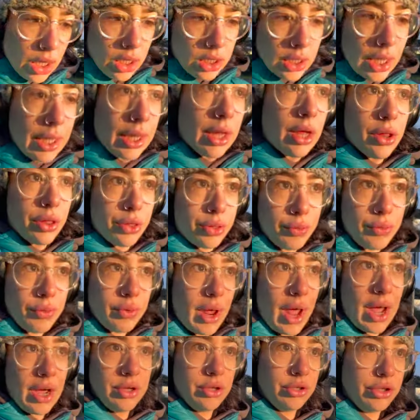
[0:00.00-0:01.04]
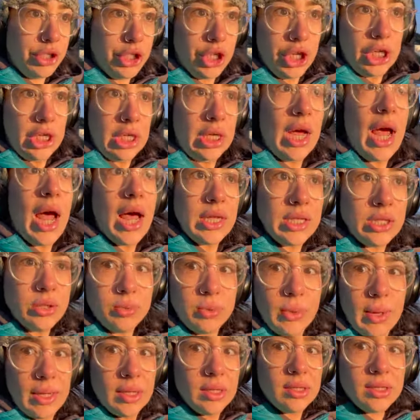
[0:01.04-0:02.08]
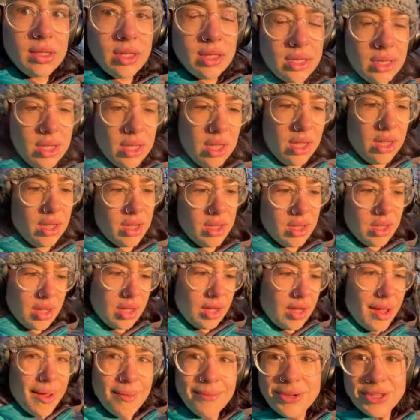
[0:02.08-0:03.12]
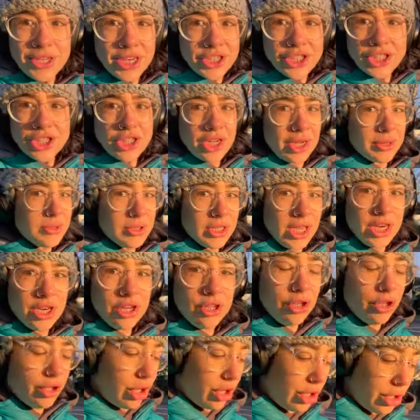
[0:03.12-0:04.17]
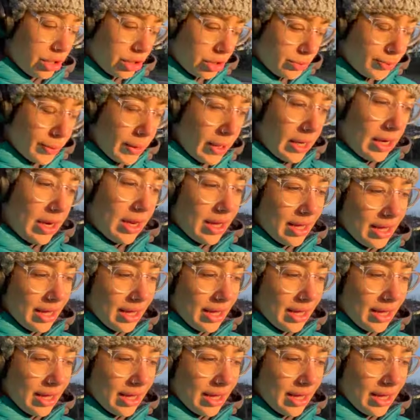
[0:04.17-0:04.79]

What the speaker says: like throughout your journey as well, potentially time to get a new coach. But